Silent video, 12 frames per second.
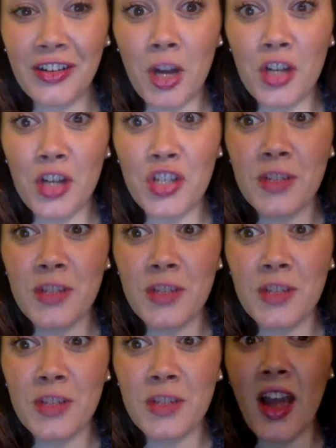March should
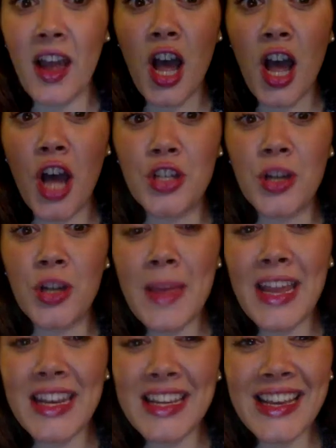be
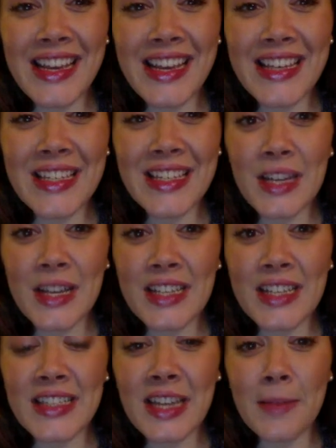tremendous because,
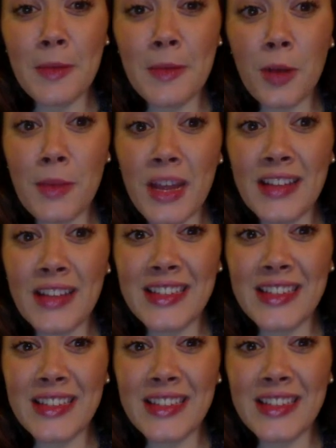like I said, people are going to be getting these
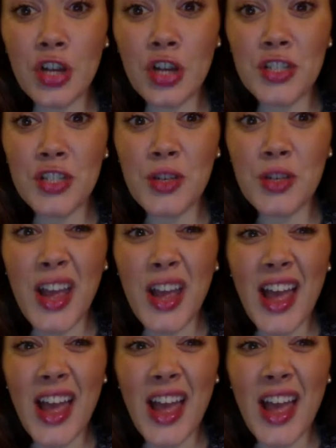tax returns too,